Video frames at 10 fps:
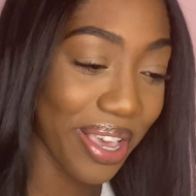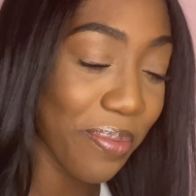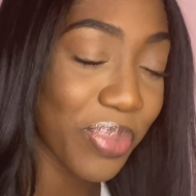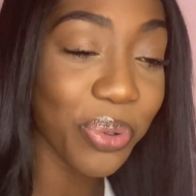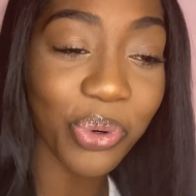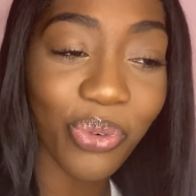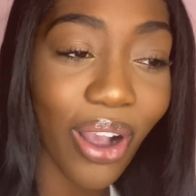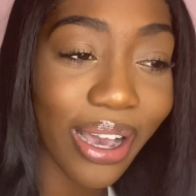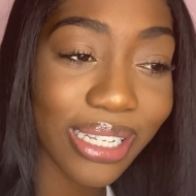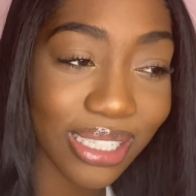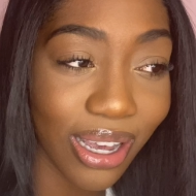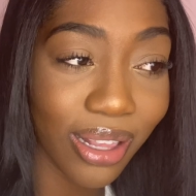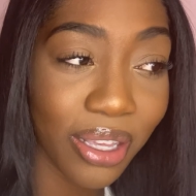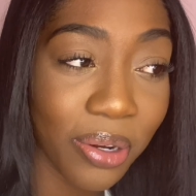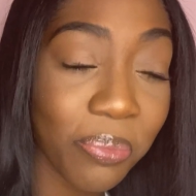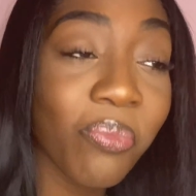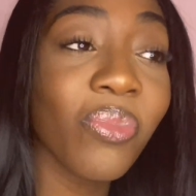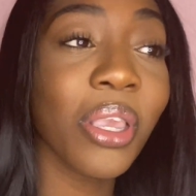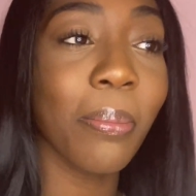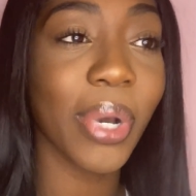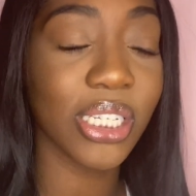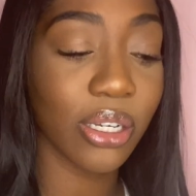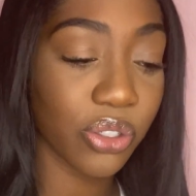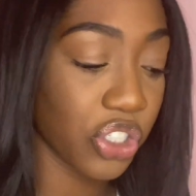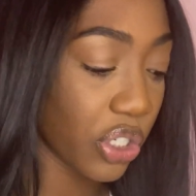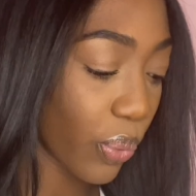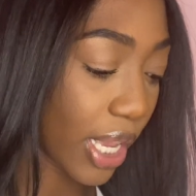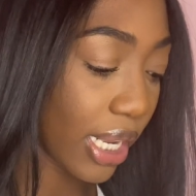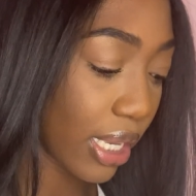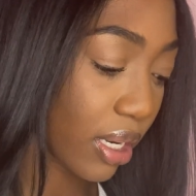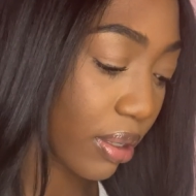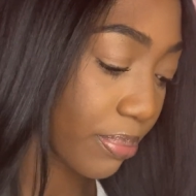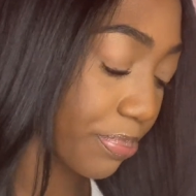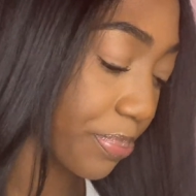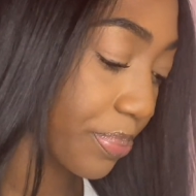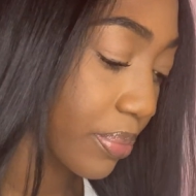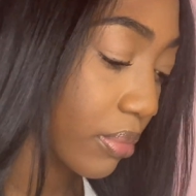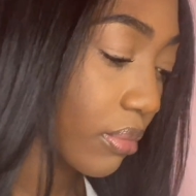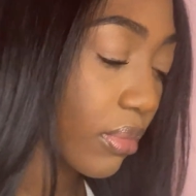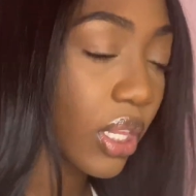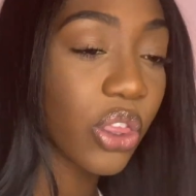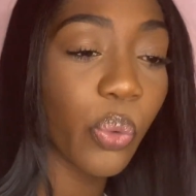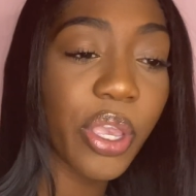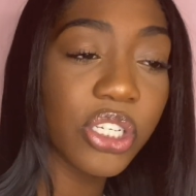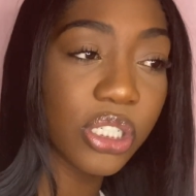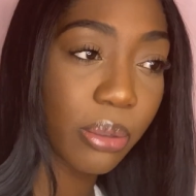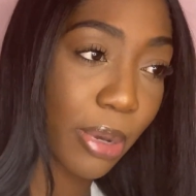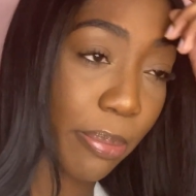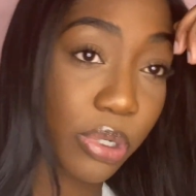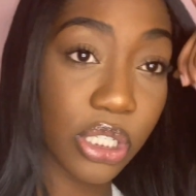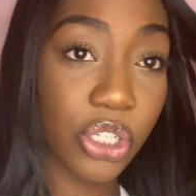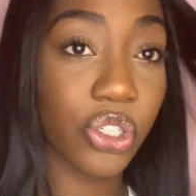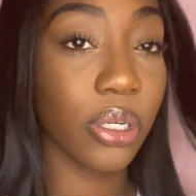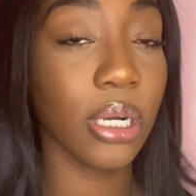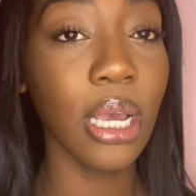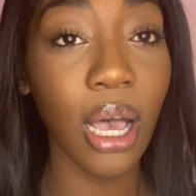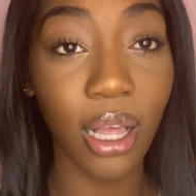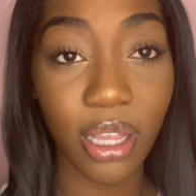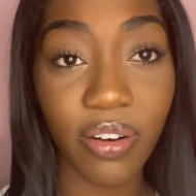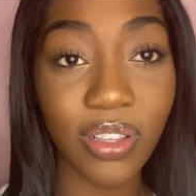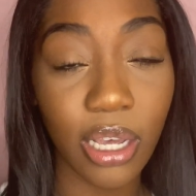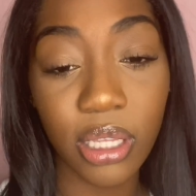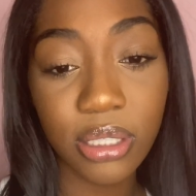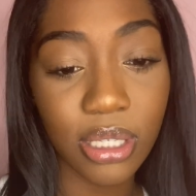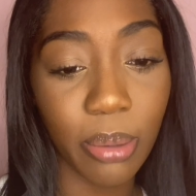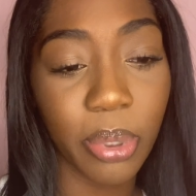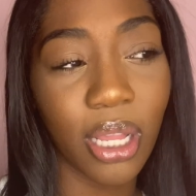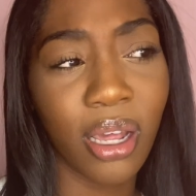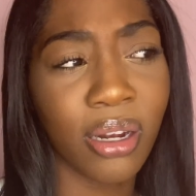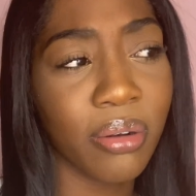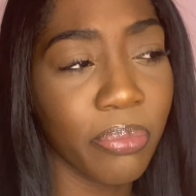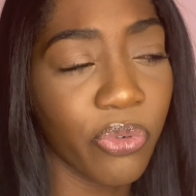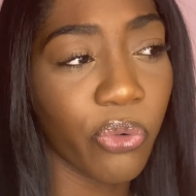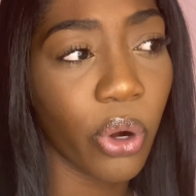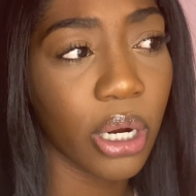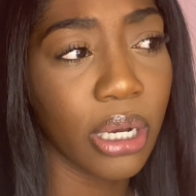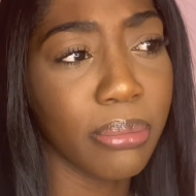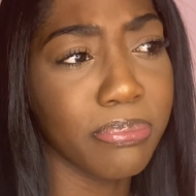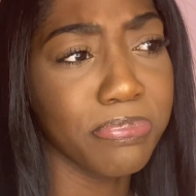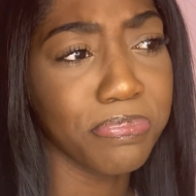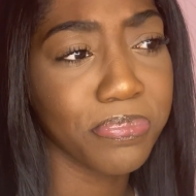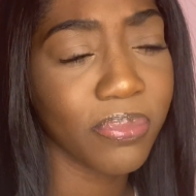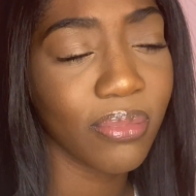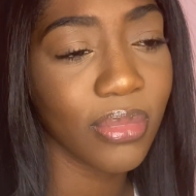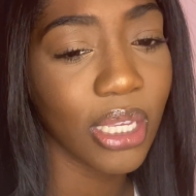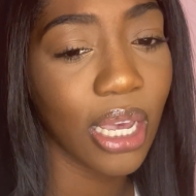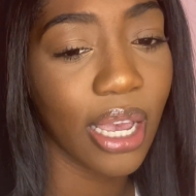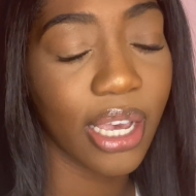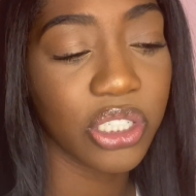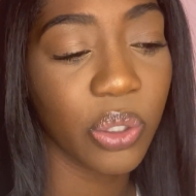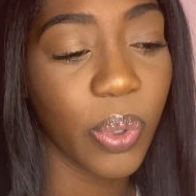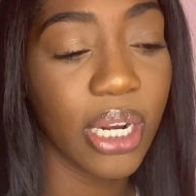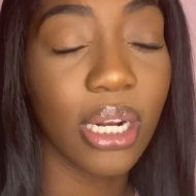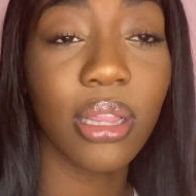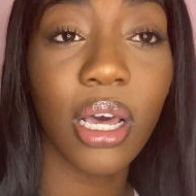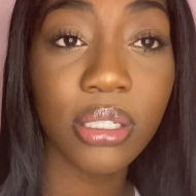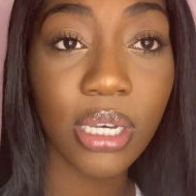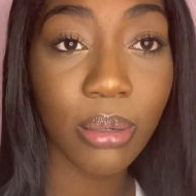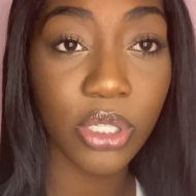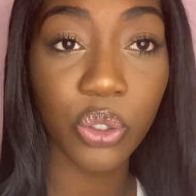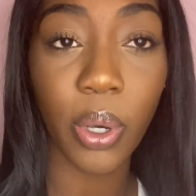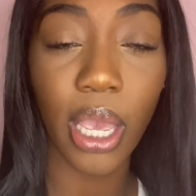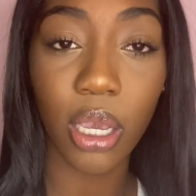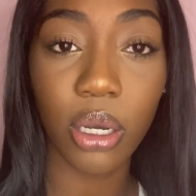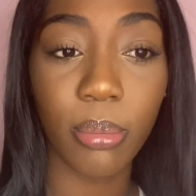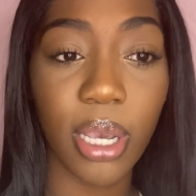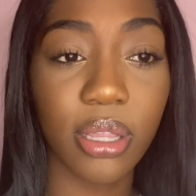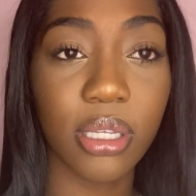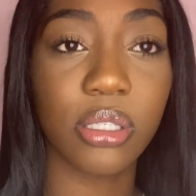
But they were rock solid. My doctor, she went in, the way she did my procedure, I looked it up a lot before I actually went in. A lot of times they do an anchor method.